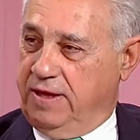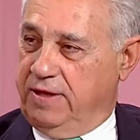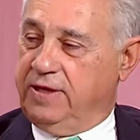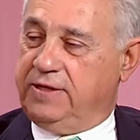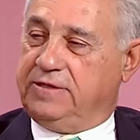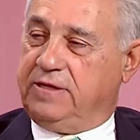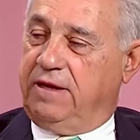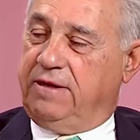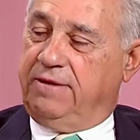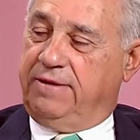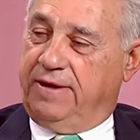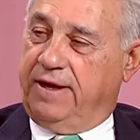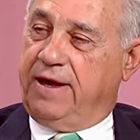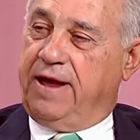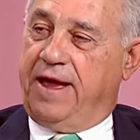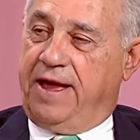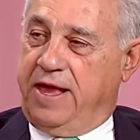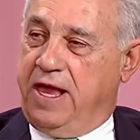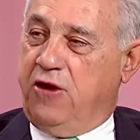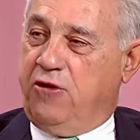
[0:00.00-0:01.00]
It,
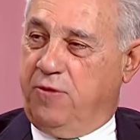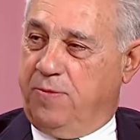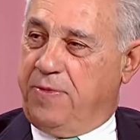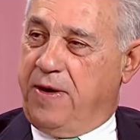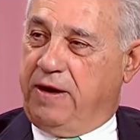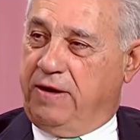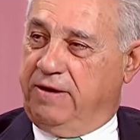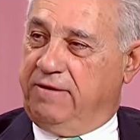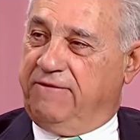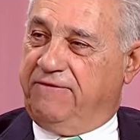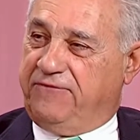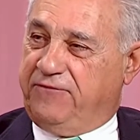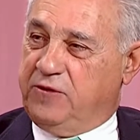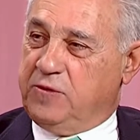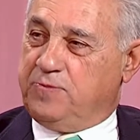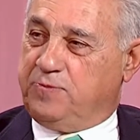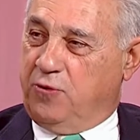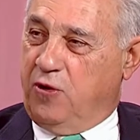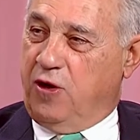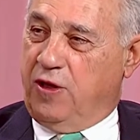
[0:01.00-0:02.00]
I hear about it in
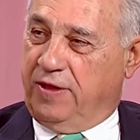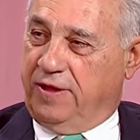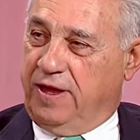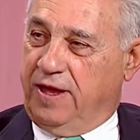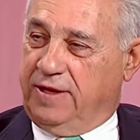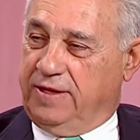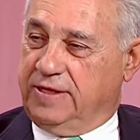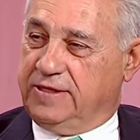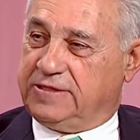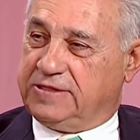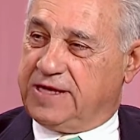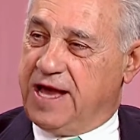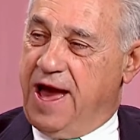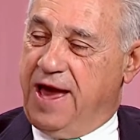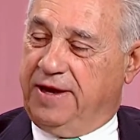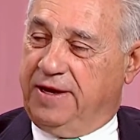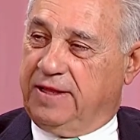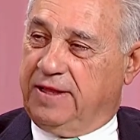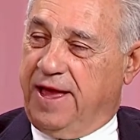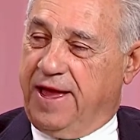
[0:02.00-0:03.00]
football, and it's
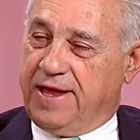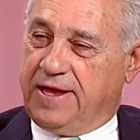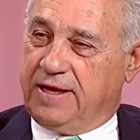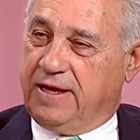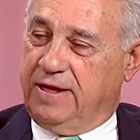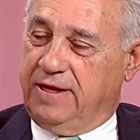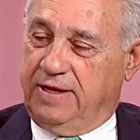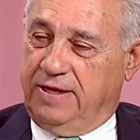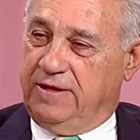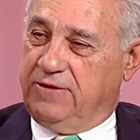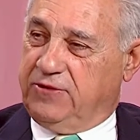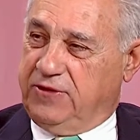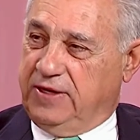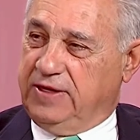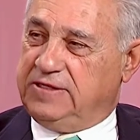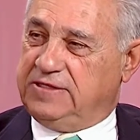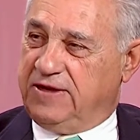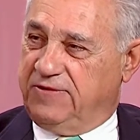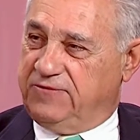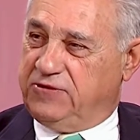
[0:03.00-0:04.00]
kind of like
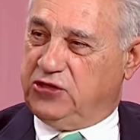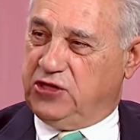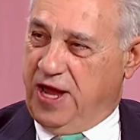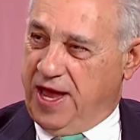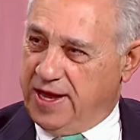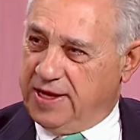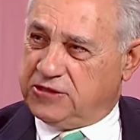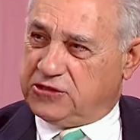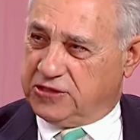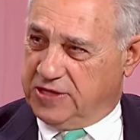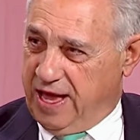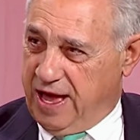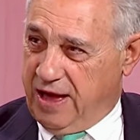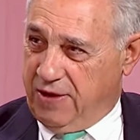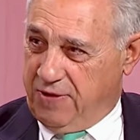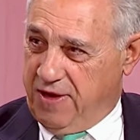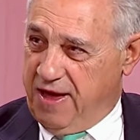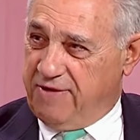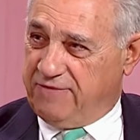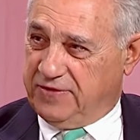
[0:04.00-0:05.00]
things have changed
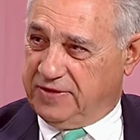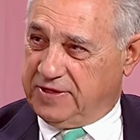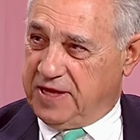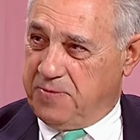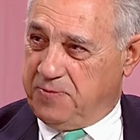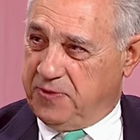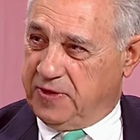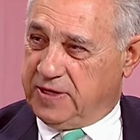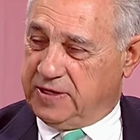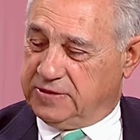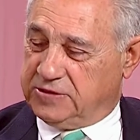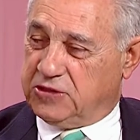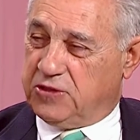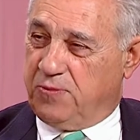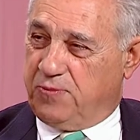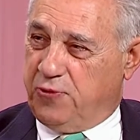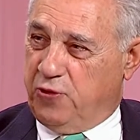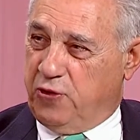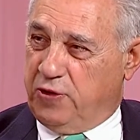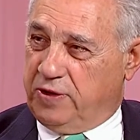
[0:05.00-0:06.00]
now, haven't they, because of the
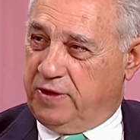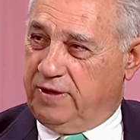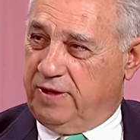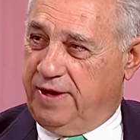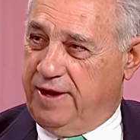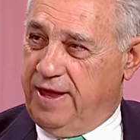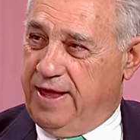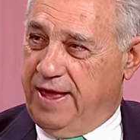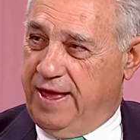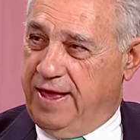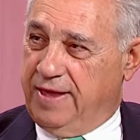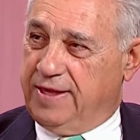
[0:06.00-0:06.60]
portal? Correct.